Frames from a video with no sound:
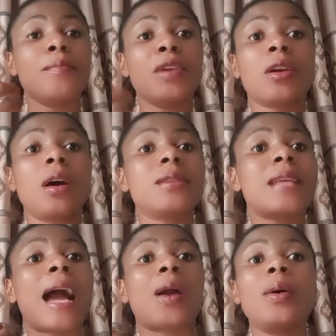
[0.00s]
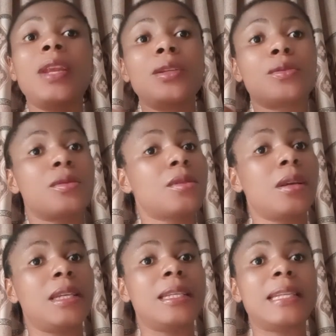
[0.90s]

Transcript: Because according to study,